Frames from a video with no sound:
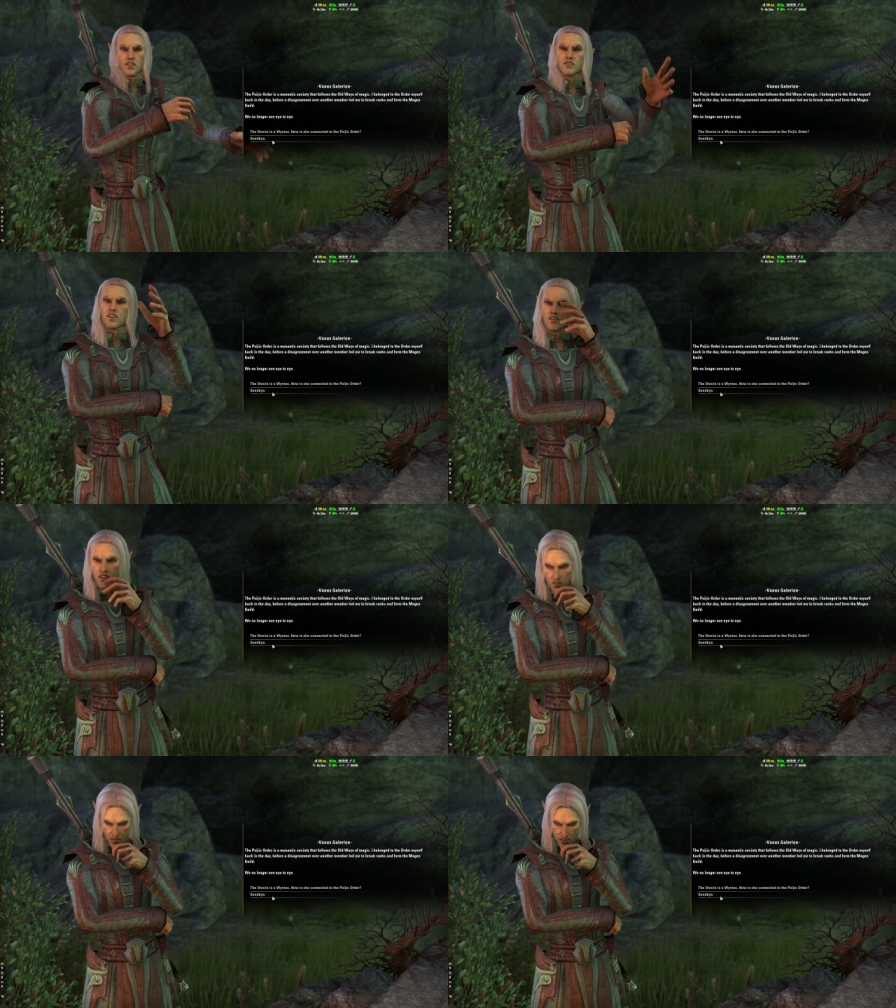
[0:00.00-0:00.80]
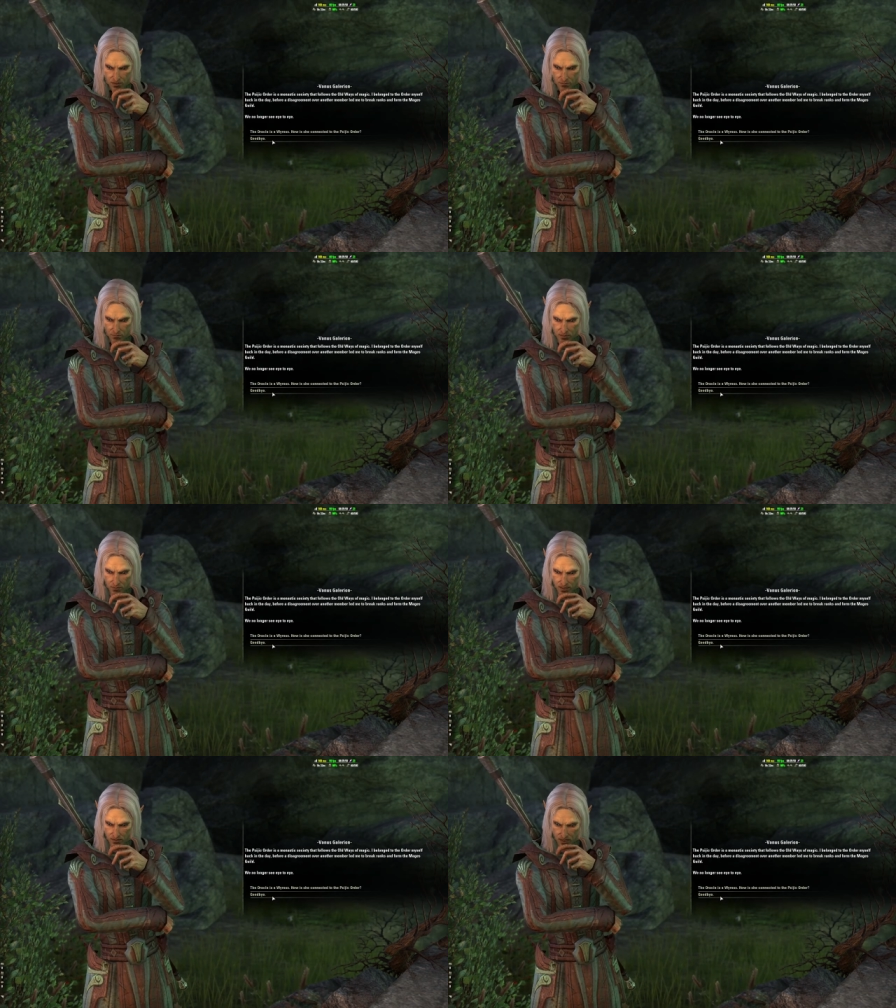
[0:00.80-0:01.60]
The Psijic Order is a
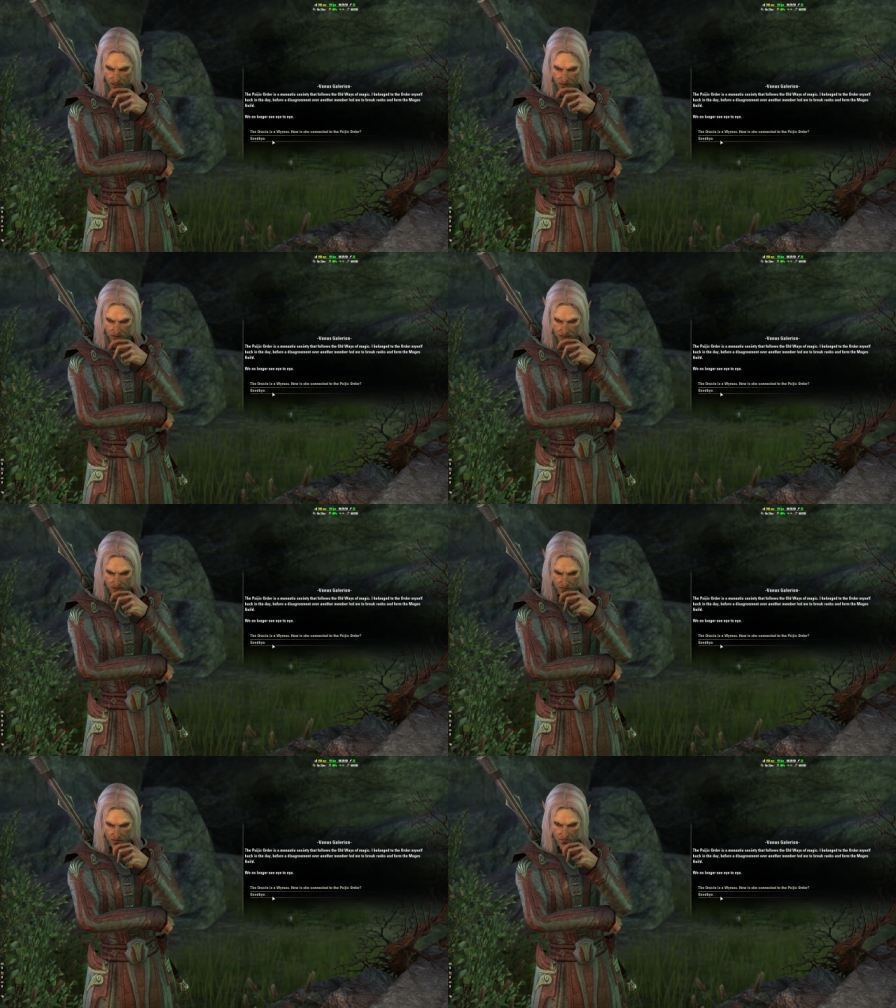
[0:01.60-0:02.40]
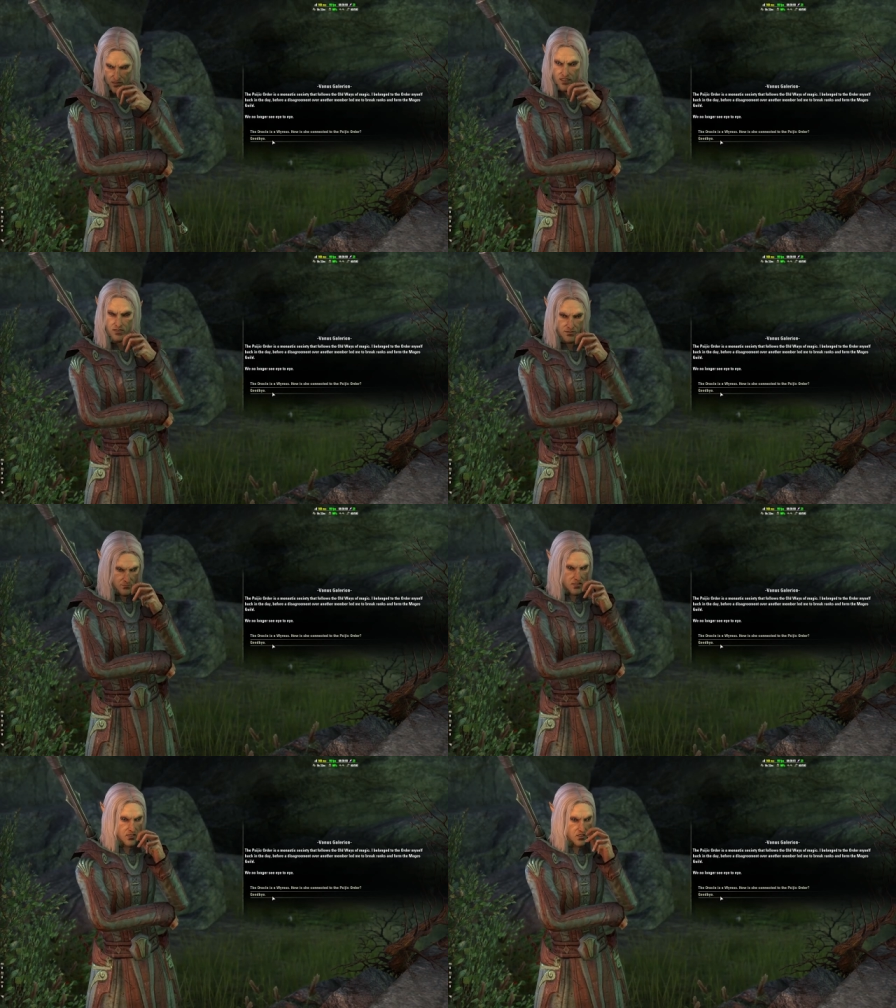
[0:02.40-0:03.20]
monastic society that follows
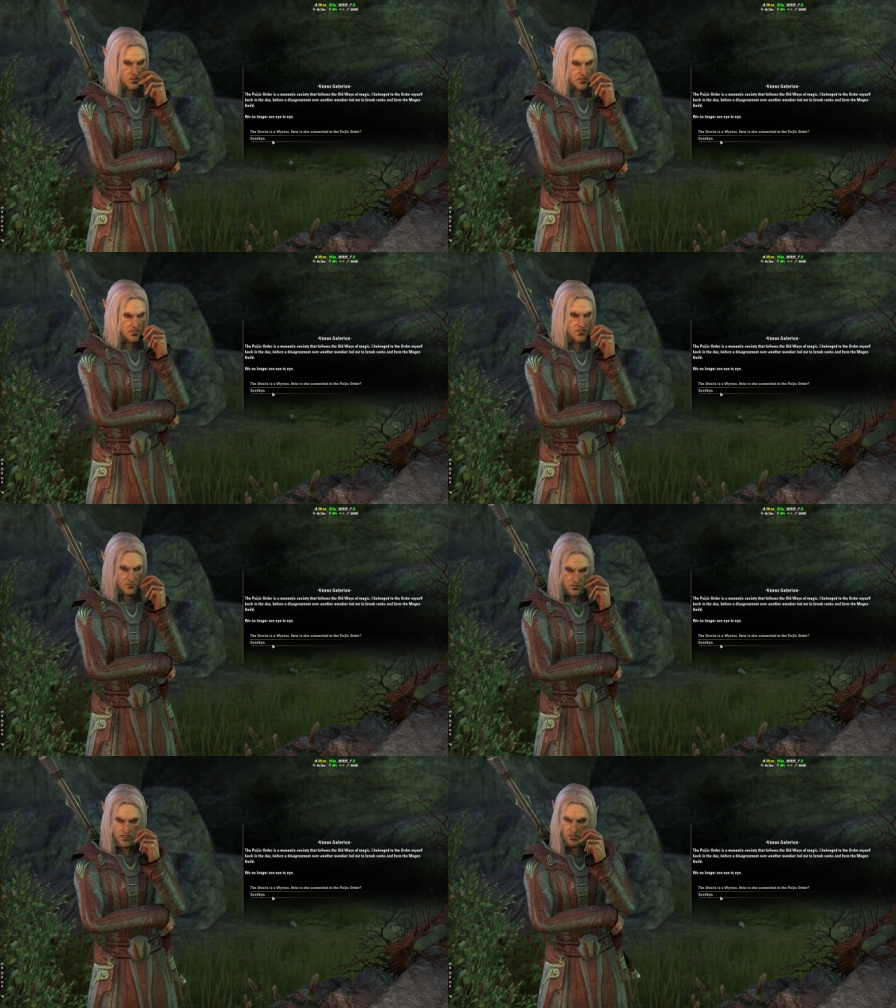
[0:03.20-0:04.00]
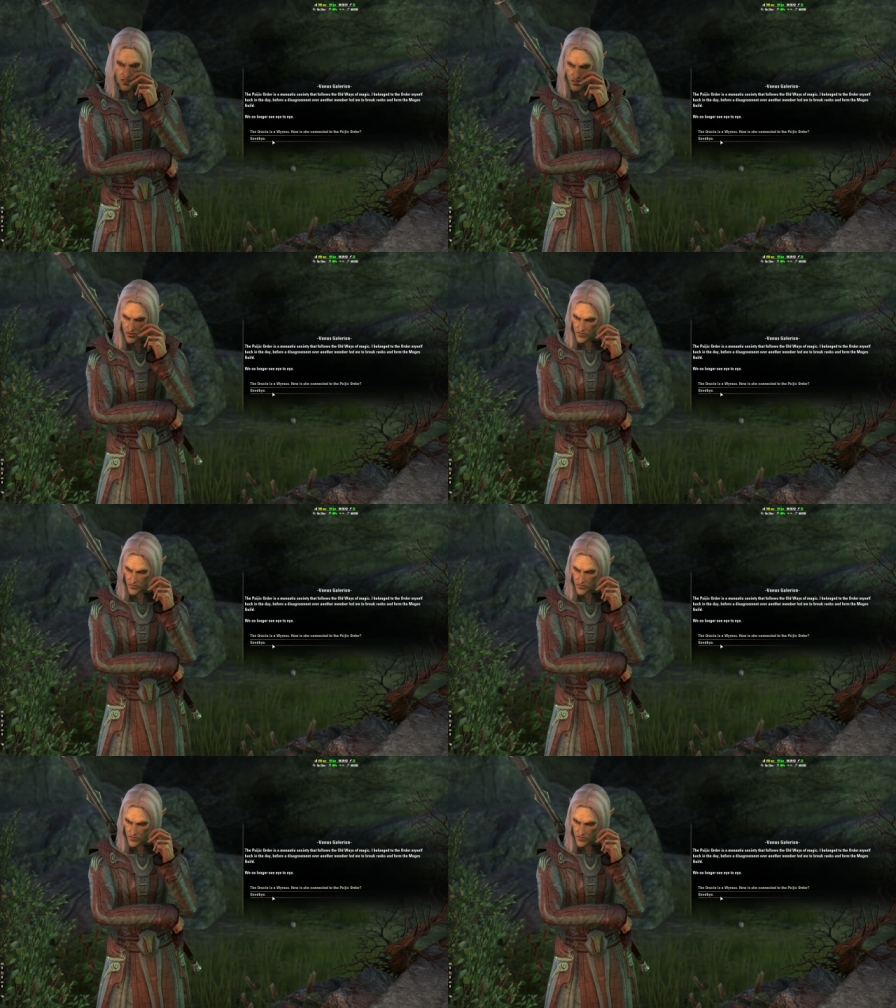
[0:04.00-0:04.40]
the old ways of magic.